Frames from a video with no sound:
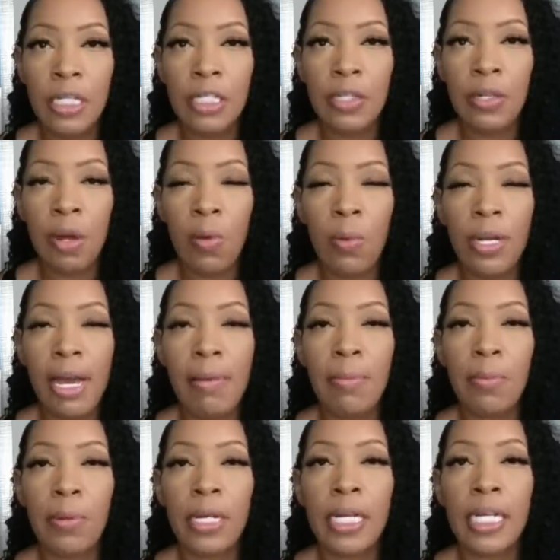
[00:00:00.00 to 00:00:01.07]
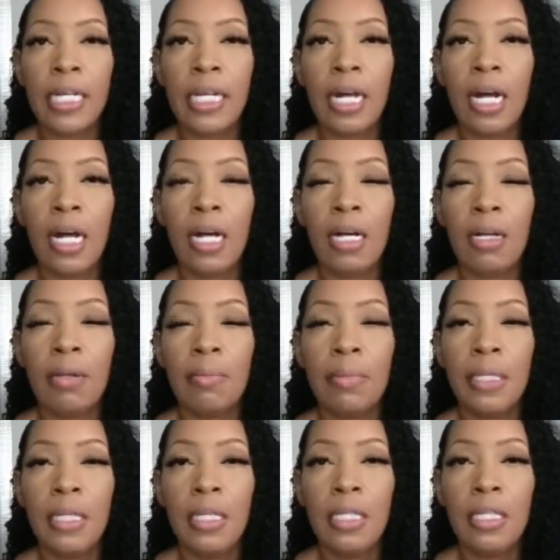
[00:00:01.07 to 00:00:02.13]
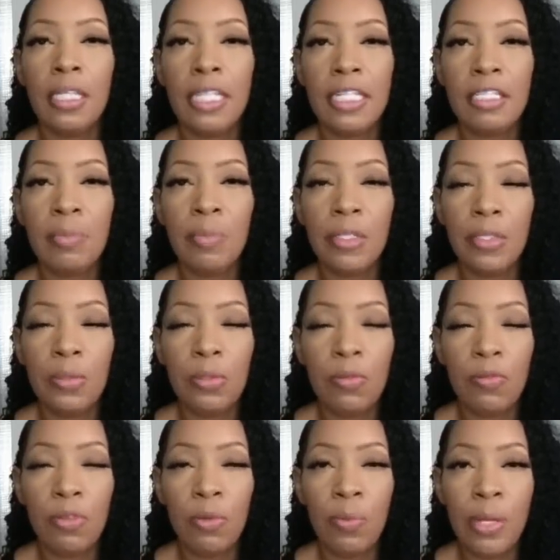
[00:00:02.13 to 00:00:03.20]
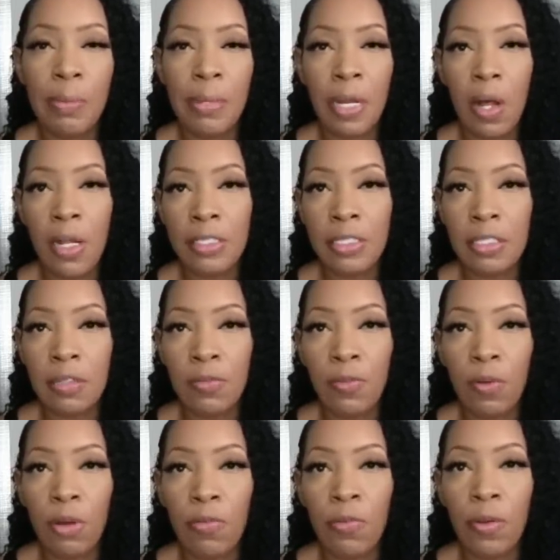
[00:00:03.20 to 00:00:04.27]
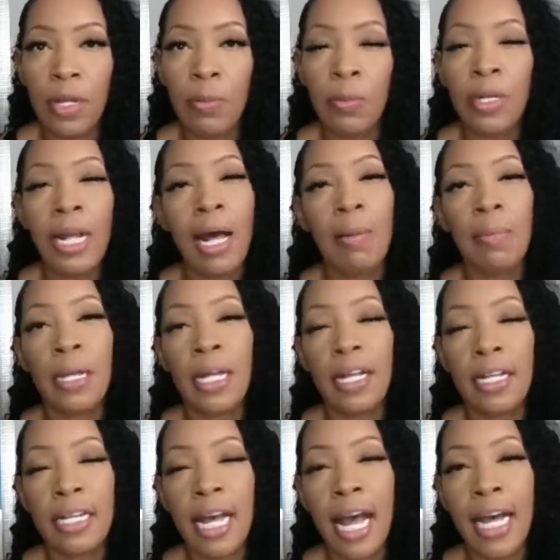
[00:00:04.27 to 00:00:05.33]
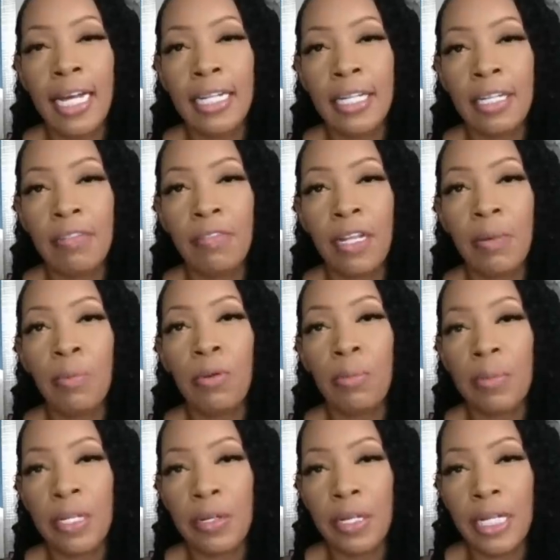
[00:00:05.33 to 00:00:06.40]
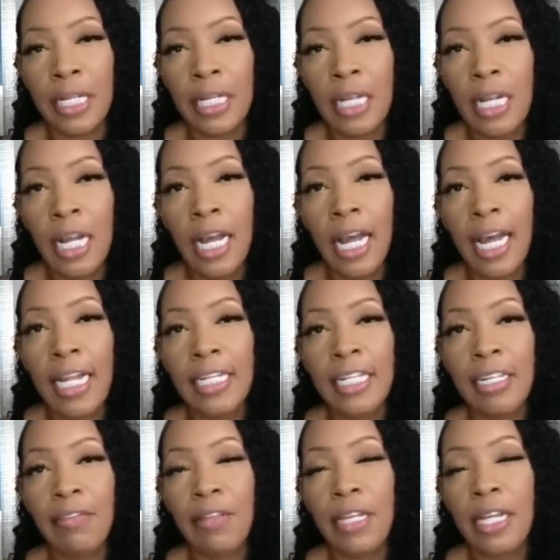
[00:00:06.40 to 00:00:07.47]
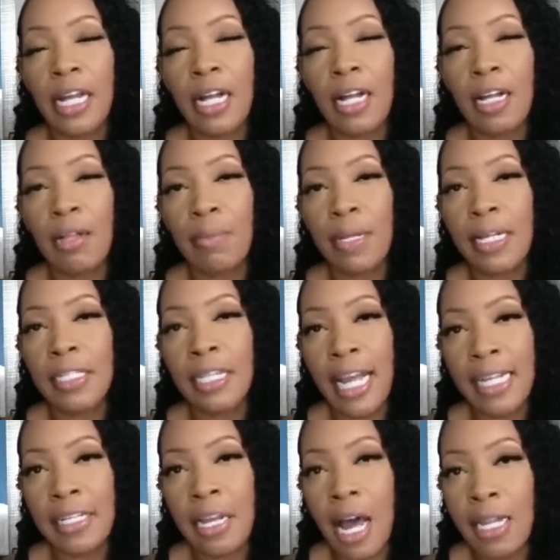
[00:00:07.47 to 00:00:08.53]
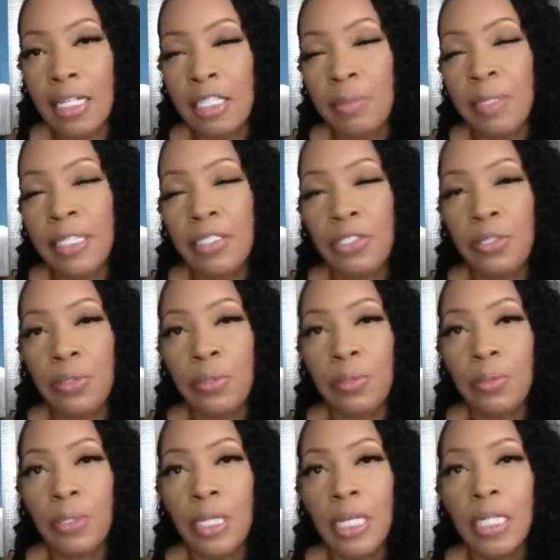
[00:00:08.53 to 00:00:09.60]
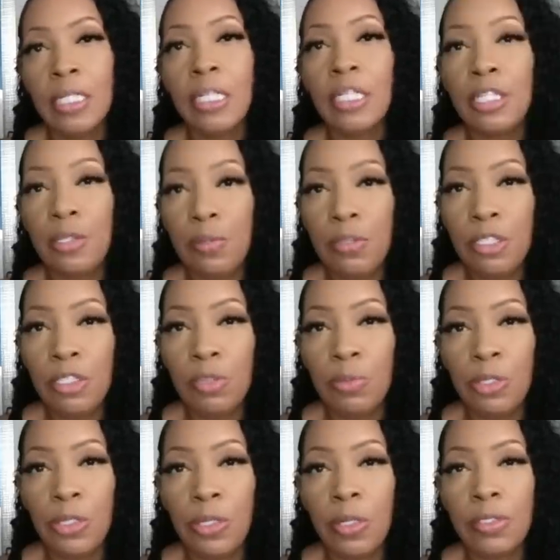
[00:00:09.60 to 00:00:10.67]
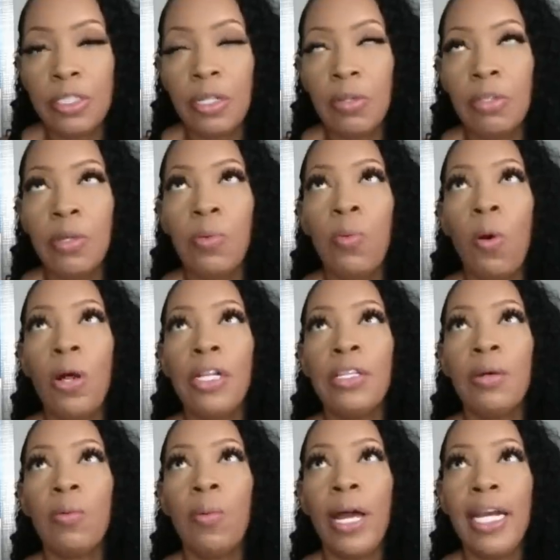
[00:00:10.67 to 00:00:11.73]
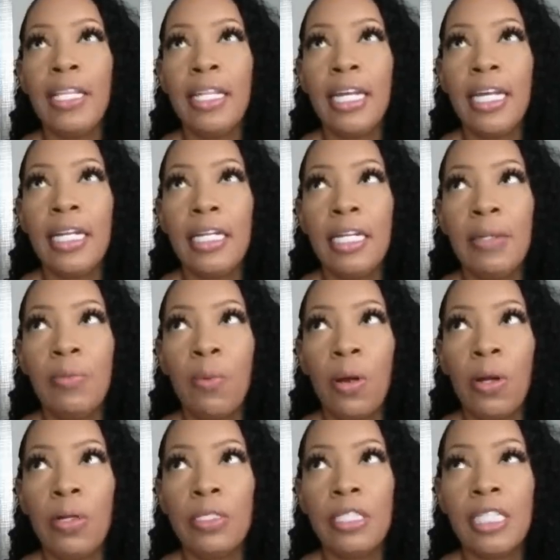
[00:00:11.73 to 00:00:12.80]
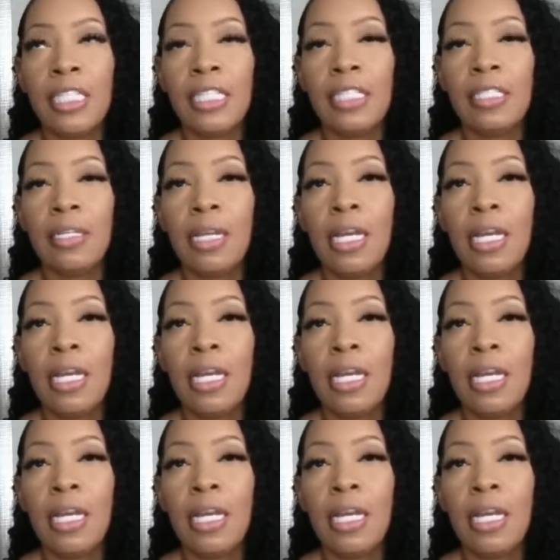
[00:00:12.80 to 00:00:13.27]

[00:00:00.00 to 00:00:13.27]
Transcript: you know, when I bring um, these beautiful women onto the forefront, when I'm uh, kind of uh, premiering and giving um, an acknowledgement to the YouTube girl. So the what the way that it works is